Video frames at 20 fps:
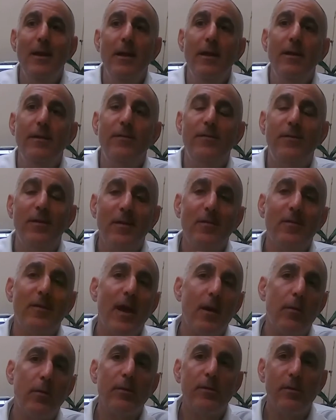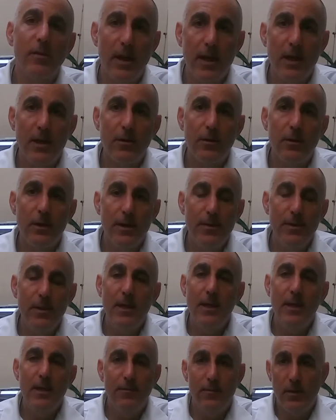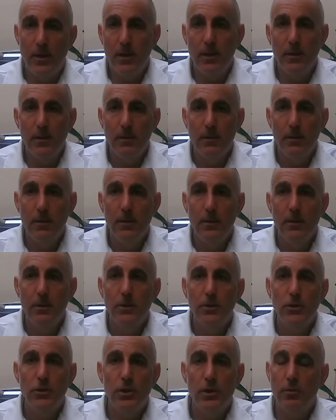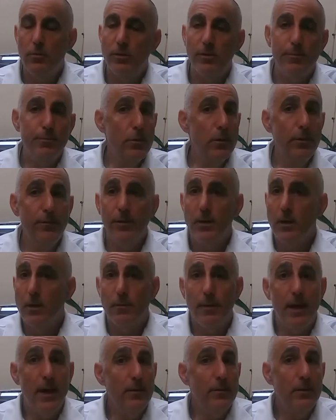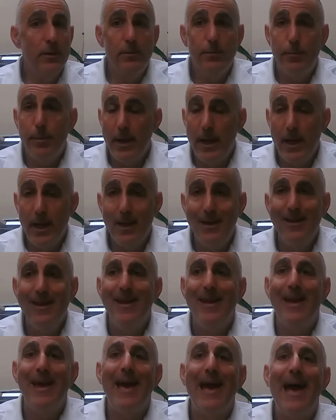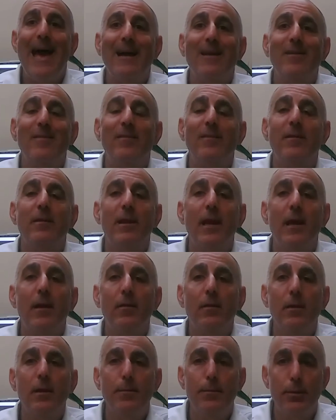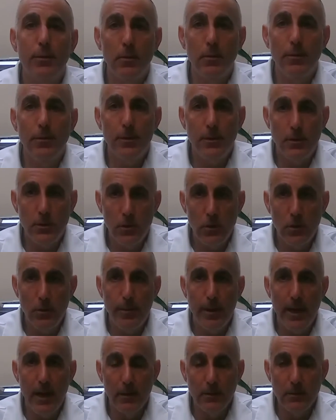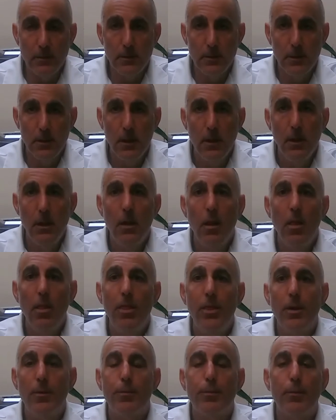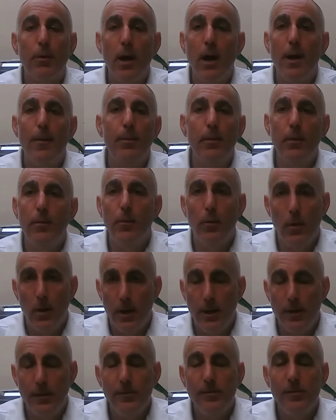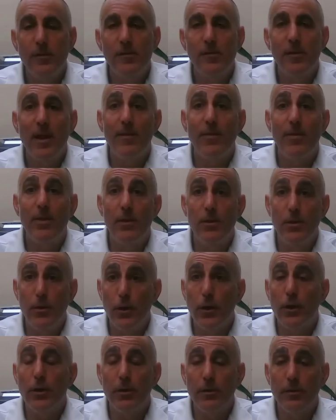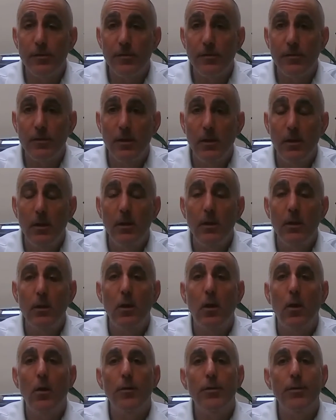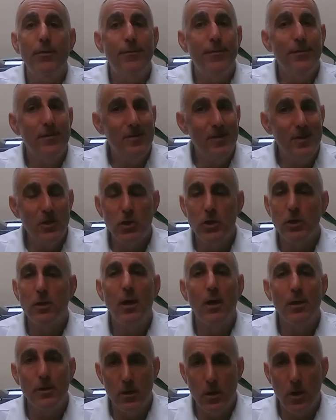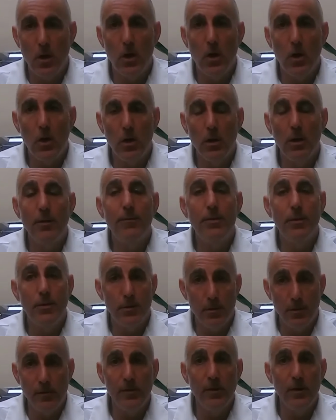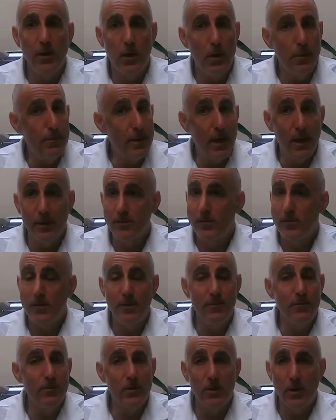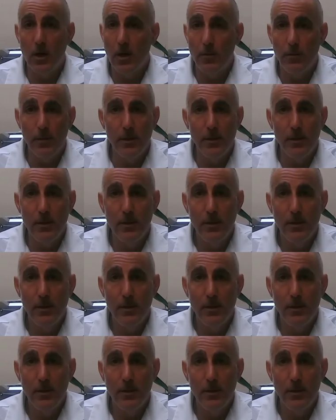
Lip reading: 6 hours later in the evening, she was moving around in bed, accidentally pulled the tube out. The problem was that the nurse called the physician on call of the nursing home, not Stephen Cohen,